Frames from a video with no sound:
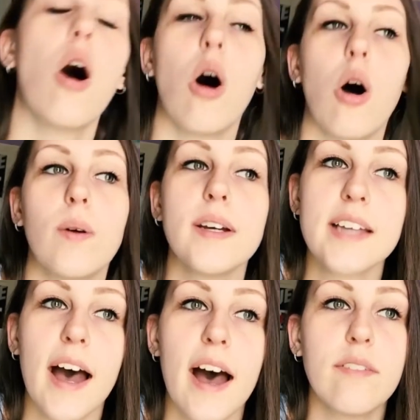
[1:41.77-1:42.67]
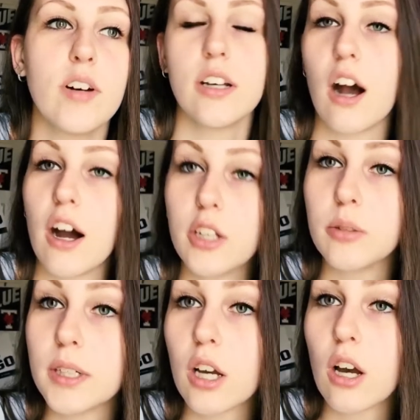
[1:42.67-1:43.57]
always have an
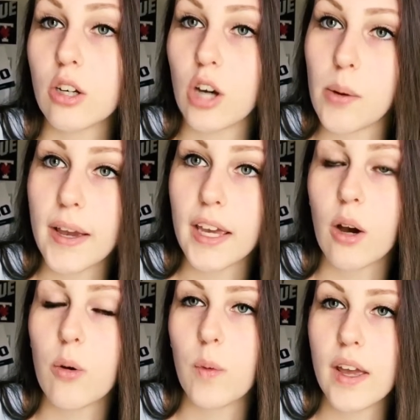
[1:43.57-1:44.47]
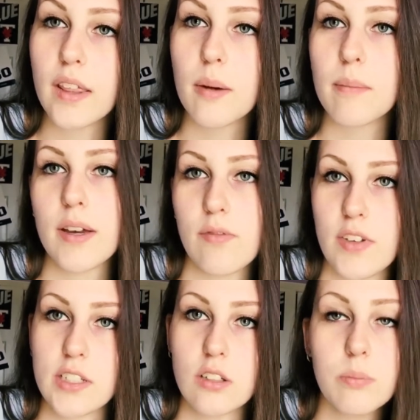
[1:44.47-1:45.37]
audiobook going with my
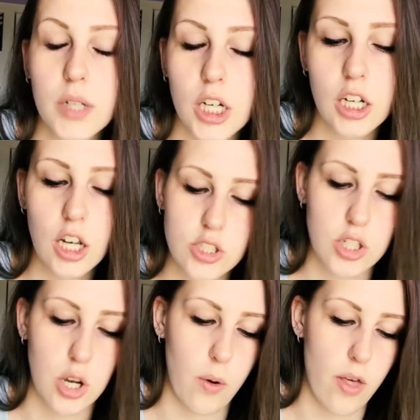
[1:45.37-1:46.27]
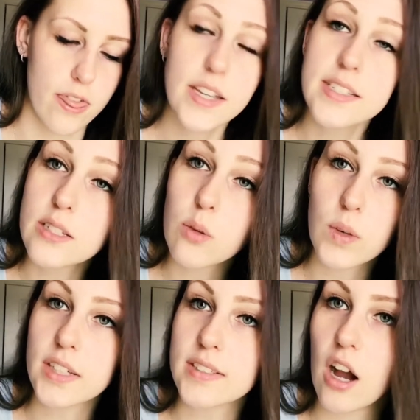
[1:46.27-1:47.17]
physical book. So this
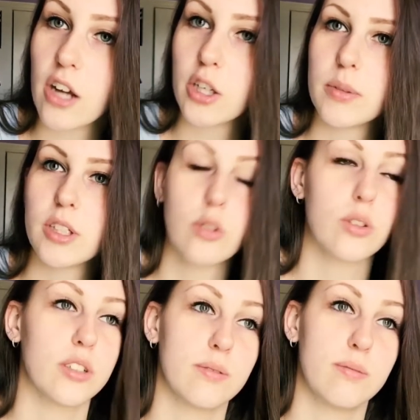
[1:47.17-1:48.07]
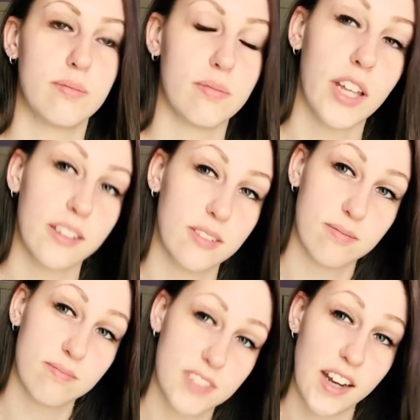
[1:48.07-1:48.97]
week's audiobook, or like
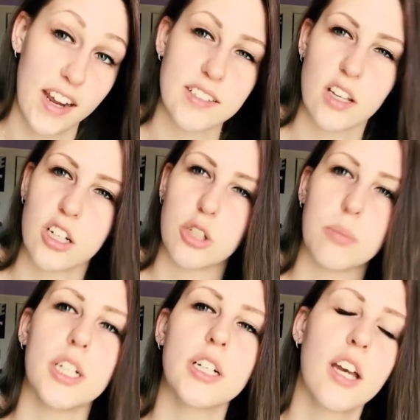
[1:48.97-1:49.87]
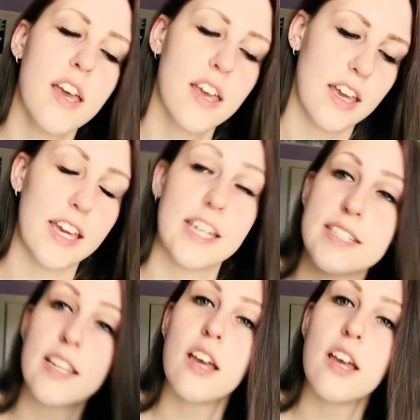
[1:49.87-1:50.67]
today's audiobook, is